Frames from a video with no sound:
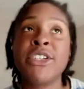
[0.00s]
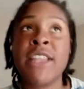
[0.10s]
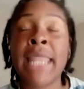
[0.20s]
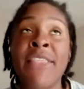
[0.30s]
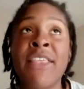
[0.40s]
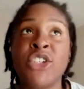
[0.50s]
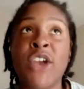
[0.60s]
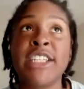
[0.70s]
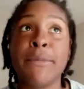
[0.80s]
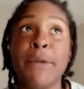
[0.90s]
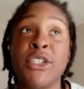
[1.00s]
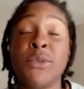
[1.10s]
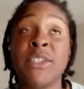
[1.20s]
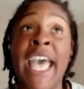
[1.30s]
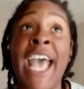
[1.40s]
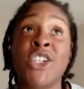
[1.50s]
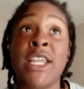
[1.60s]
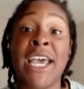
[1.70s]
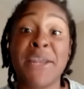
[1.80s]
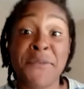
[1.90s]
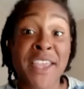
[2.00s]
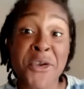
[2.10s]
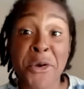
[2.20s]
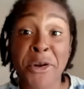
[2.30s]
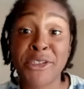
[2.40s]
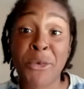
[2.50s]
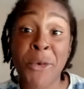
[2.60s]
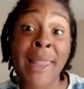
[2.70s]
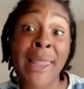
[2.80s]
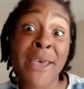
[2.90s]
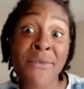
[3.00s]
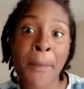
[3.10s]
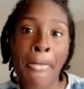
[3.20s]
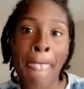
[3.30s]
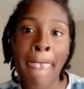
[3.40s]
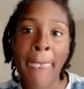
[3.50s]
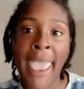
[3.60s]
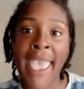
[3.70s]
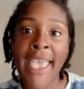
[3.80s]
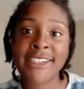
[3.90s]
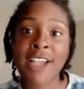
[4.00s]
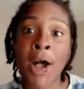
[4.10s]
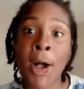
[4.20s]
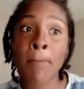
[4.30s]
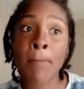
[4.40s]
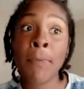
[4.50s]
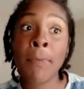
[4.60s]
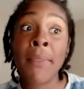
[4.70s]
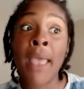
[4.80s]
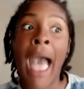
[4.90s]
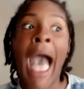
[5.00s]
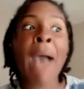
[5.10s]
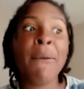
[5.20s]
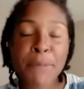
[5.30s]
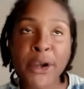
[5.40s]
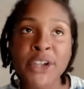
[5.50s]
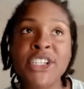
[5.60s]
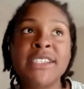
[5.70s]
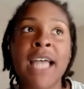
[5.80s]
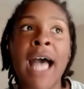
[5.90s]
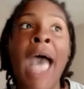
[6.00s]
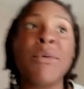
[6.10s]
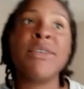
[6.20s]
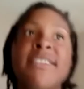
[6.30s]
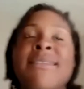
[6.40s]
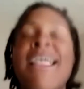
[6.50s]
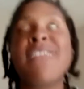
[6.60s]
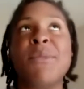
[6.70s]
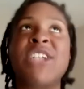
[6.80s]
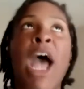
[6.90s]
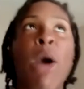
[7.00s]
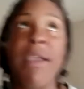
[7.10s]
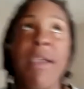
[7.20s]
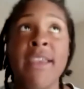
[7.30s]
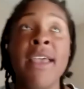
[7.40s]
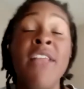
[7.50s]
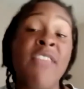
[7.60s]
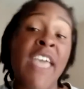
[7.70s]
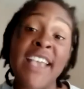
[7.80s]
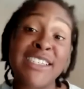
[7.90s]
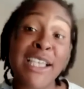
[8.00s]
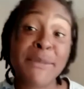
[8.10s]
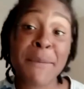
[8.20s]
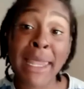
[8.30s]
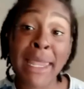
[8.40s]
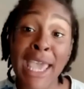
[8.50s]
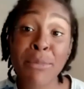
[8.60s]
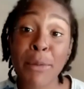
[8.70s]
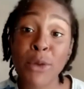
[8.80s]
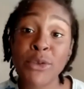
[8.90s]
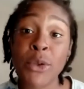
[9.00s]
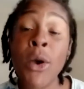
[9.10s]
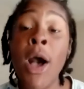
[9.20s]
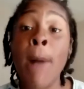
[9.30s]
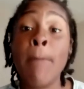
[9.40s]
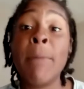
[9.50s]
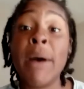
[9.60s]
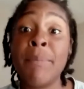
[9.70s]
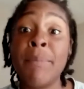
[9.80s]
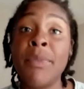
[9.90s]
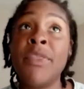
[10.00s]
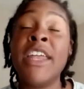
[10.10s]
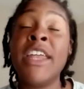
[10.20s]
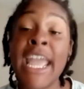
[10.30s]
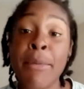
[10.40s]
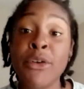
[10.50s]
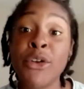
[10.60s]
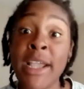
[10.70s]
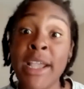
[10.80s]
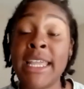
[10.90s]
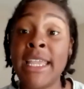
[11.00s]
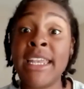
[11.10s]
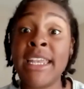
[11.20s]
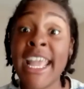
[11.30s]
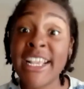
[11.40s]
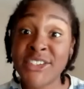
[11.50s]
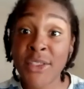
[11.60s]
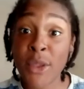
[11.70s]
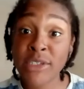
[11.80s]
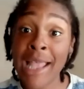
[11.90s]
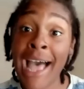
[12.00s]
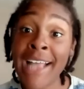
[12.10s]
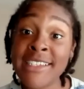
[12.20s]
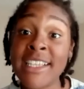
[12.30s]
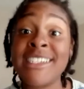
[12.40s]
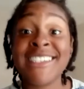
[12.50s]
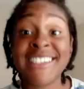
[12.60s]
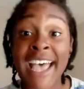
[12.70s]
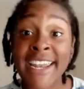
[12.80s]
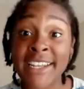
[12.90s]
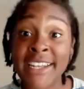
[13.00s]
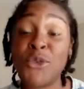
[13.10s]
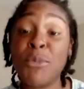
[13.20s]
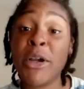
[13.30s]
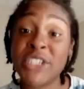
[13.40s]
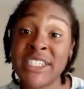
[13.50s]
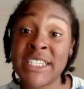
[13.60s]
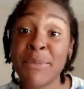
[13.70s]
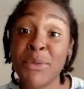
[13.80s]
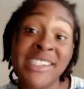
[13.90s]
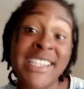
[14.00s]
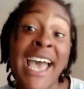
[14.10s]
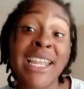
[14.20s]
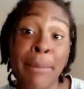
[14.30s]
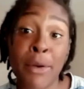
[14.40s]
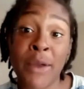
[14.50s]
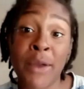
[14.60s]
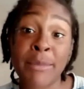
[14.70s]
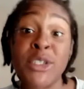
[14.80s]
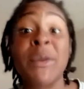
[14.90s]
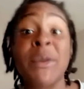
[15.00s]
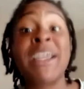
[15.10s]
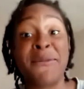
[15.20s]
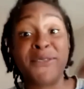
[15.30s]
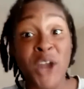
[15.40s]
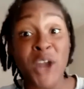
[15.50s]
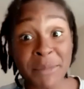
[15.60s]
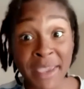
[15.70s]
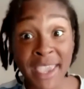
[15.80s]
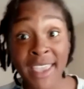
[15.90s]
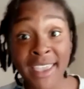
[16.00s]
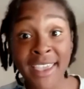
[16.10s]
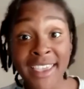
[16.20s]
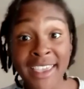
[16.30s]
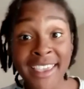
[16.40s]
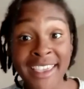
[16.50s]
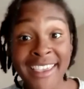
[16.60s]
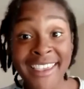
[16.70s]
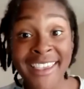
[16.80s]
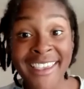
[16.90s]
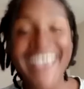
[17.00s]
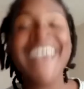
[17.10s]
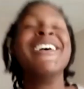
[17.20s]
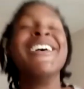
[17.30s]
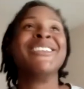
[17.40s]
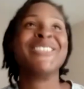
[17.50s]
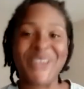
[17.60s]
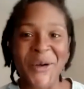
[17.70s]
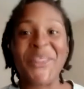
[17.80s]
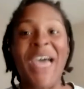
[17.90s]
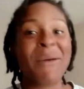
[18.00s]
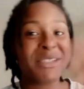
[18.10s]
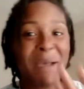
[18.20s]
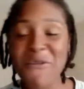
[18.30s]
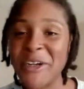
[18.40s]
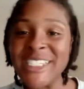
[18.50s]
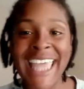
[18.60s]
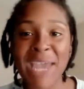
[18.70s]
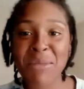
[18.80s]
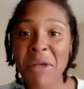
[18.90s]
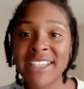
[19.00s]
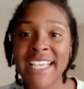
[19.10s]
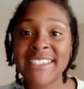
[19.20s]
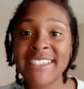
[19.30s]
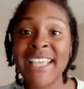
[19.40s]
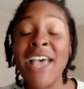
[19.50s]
The land that I tried to purchase was actually kind of kitty corner to where I live. And um, I was purchased, I was not so much outbid. They accepted my land proposal, but the neighbor directly next to those lots decided to purchase them through the side lot program. So it kind of trumped me. So that was my first land process.